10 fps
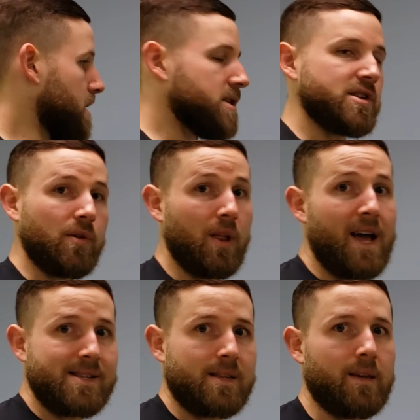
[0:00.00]
So
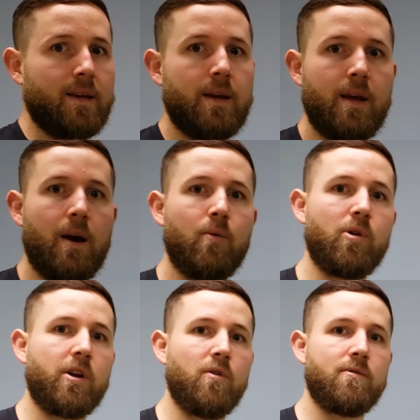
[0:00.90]
lastly, I want
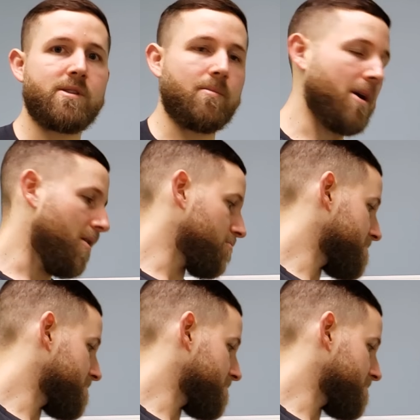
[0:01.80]
to go over some common